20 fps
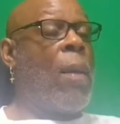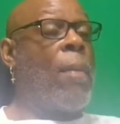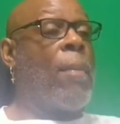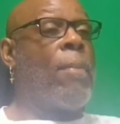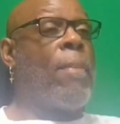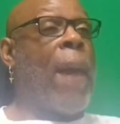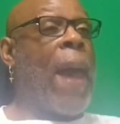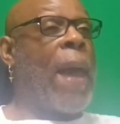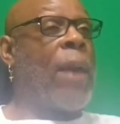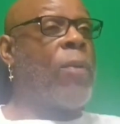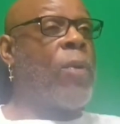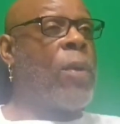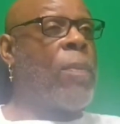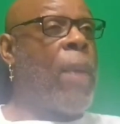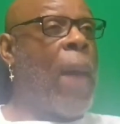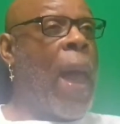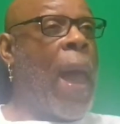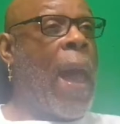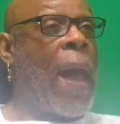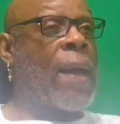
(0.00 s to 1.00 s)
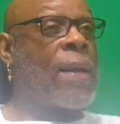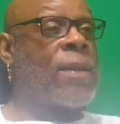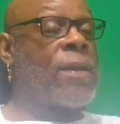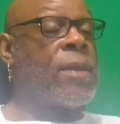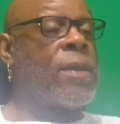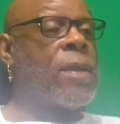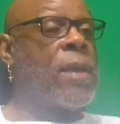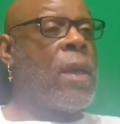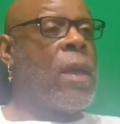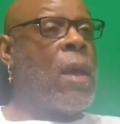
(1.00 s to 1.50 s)
battery
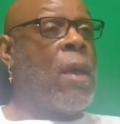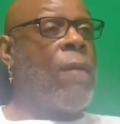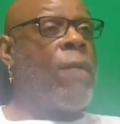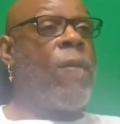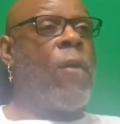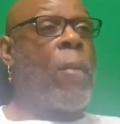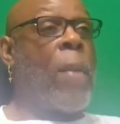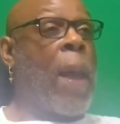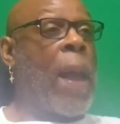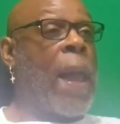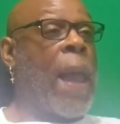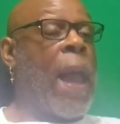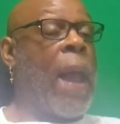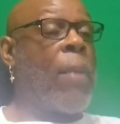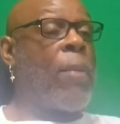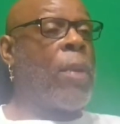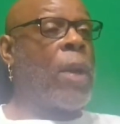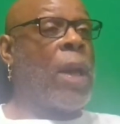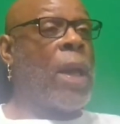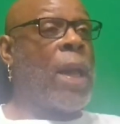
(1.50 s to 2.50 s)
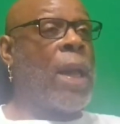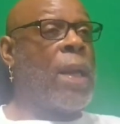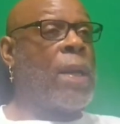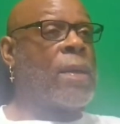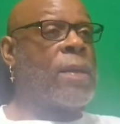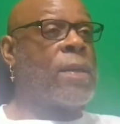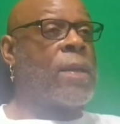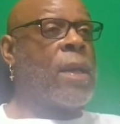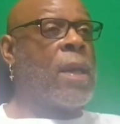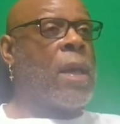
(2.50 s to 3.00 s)
packs for my camera
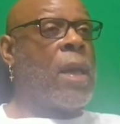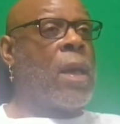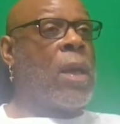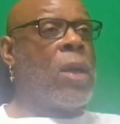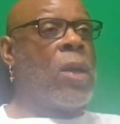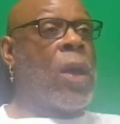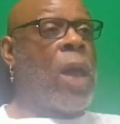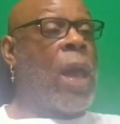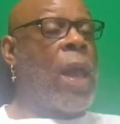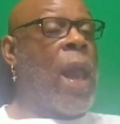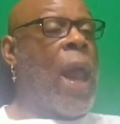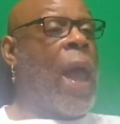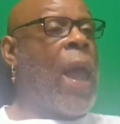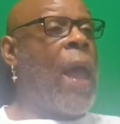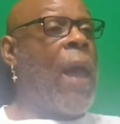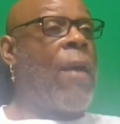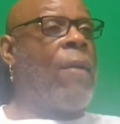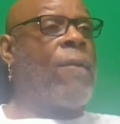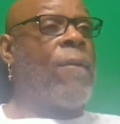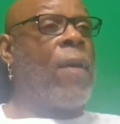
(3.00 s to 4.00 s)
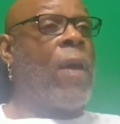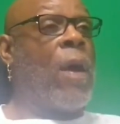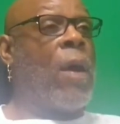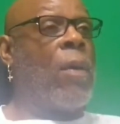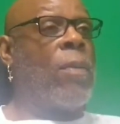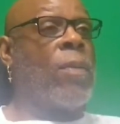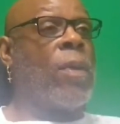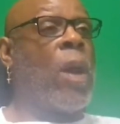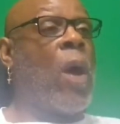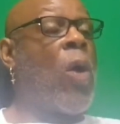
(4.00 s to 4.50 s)
links, and I have
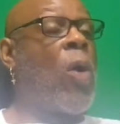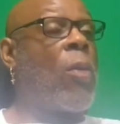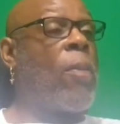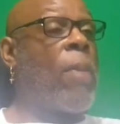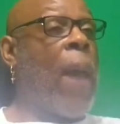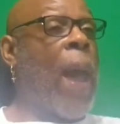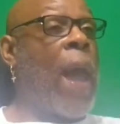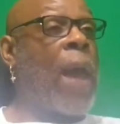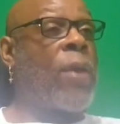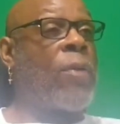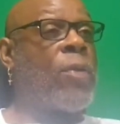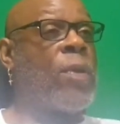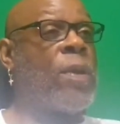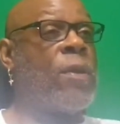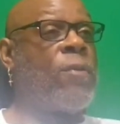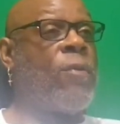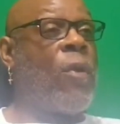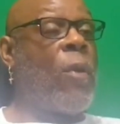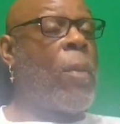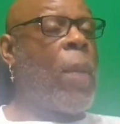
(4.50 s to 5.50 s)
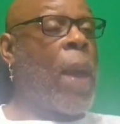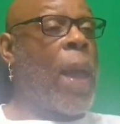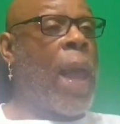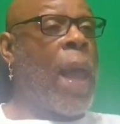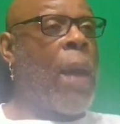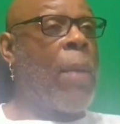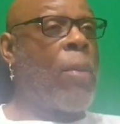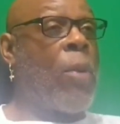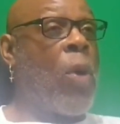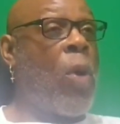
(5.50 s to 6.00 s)
long batteries for my
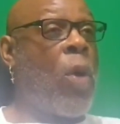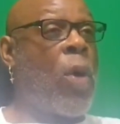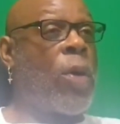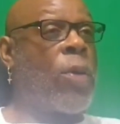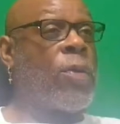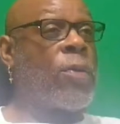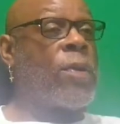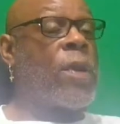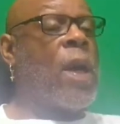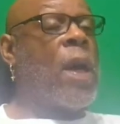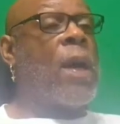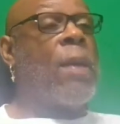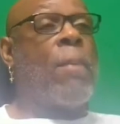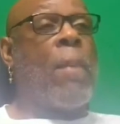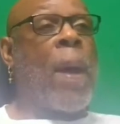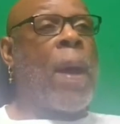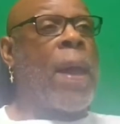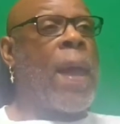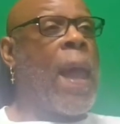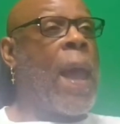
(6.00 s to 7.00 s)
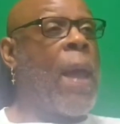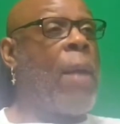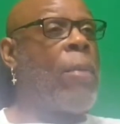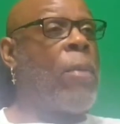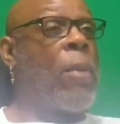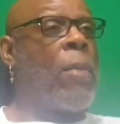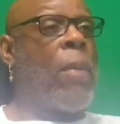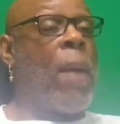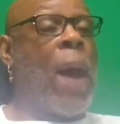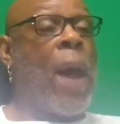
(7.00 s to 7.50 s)
camcorders. My
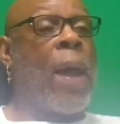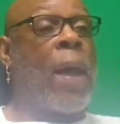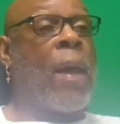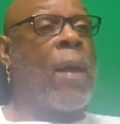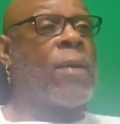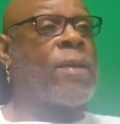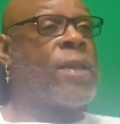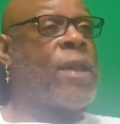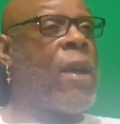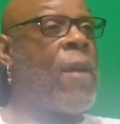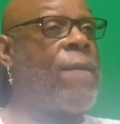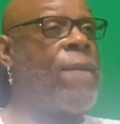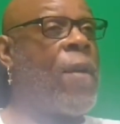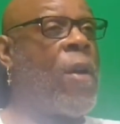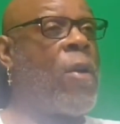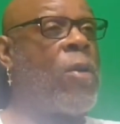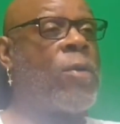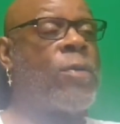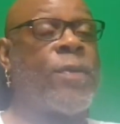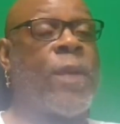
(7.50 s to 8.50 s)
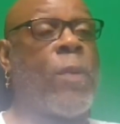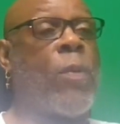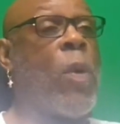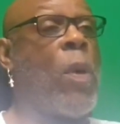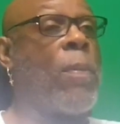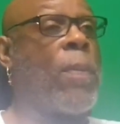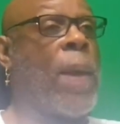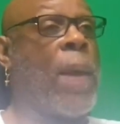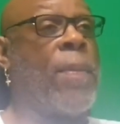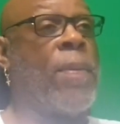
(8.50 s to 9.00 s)
cell phones, they
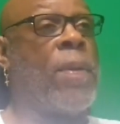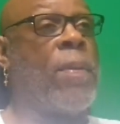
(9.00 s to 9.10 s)
won't be able